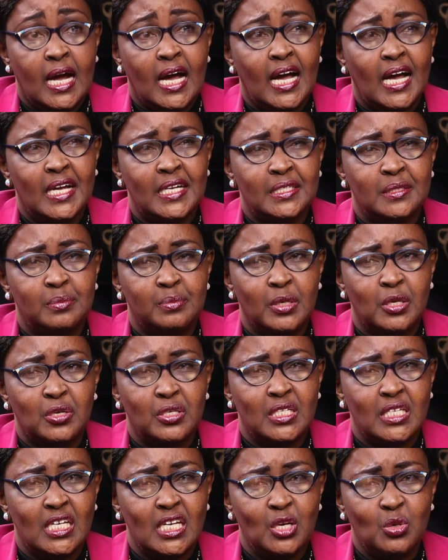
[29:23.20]
And
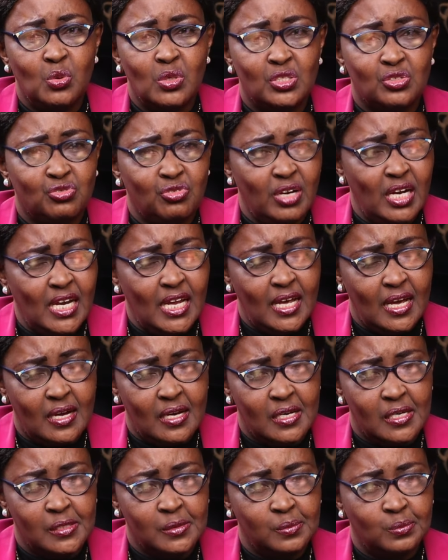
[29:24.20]
because he was really
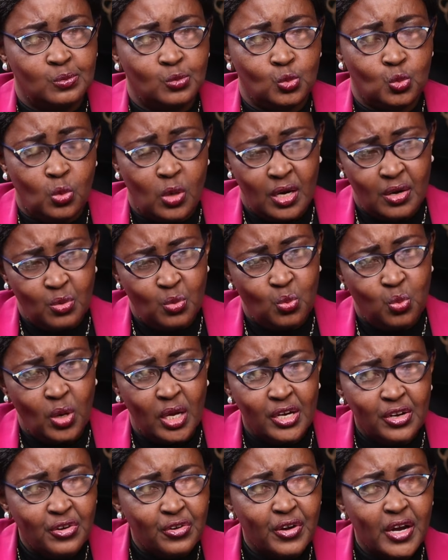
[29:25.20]

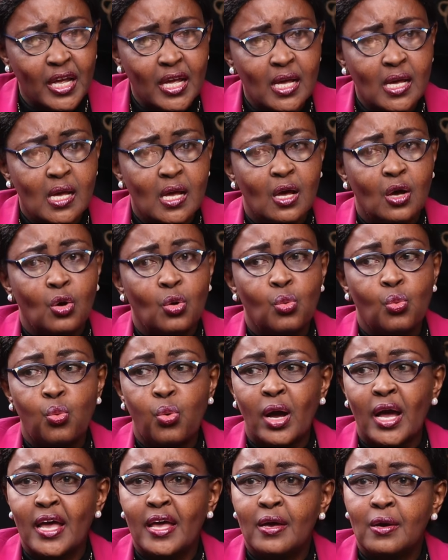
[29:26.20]
wondering
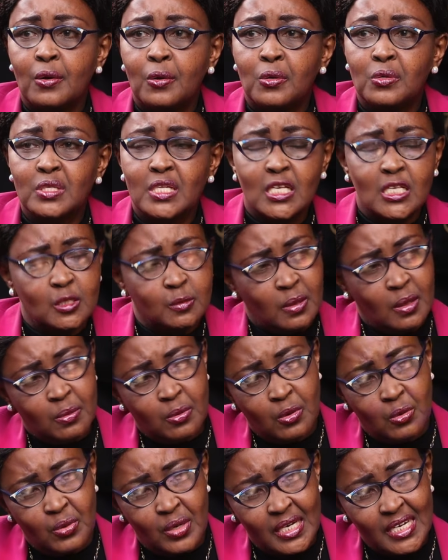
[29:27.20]
why all these
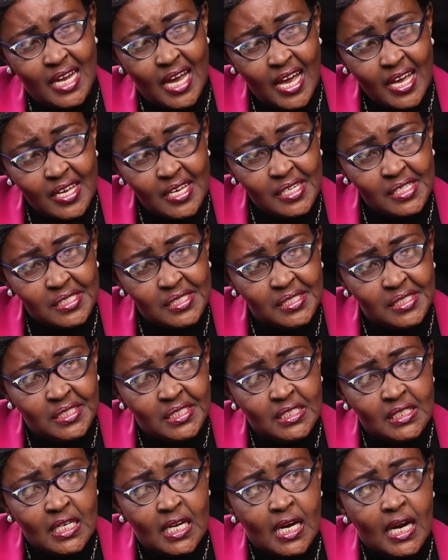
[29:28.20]
people were dying.
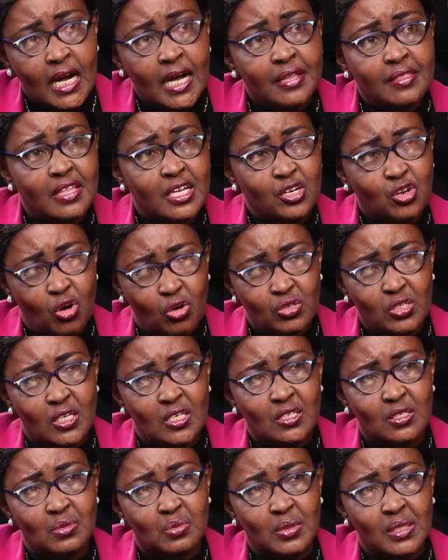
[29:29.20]
And the
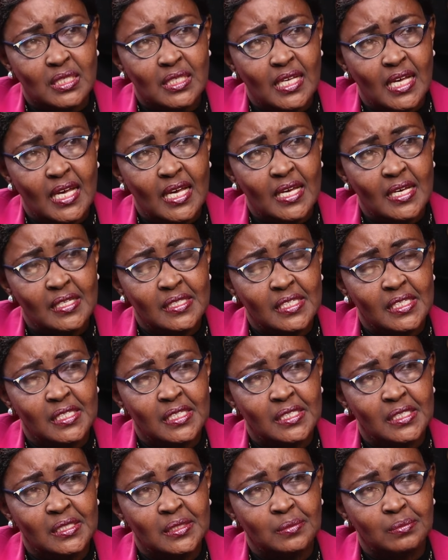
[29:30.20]
doctors were saying,
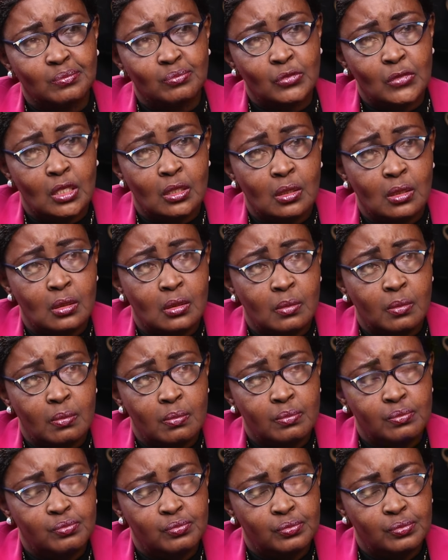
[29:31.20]
the
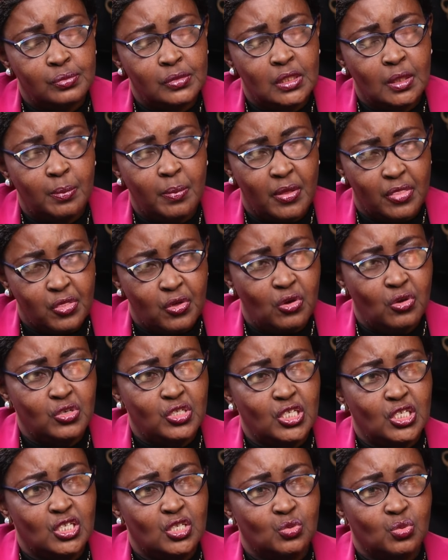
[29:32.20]

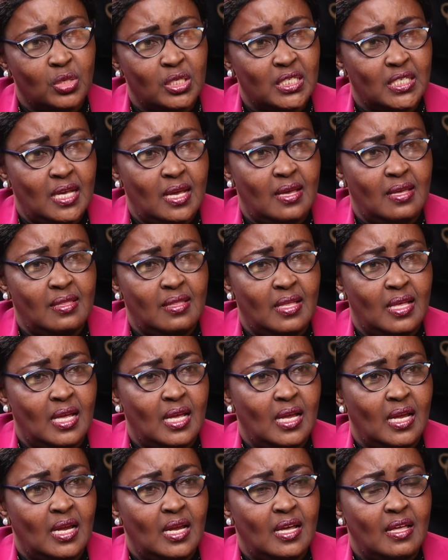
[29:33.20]
pathologists were saying
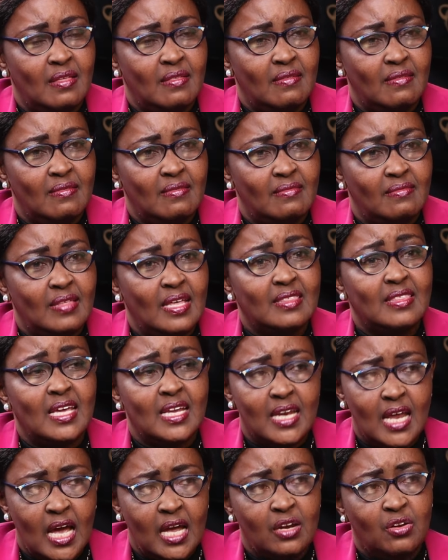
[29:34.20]
that they
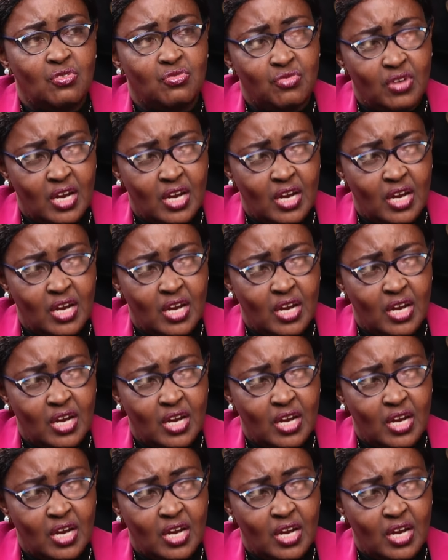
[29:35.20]
died of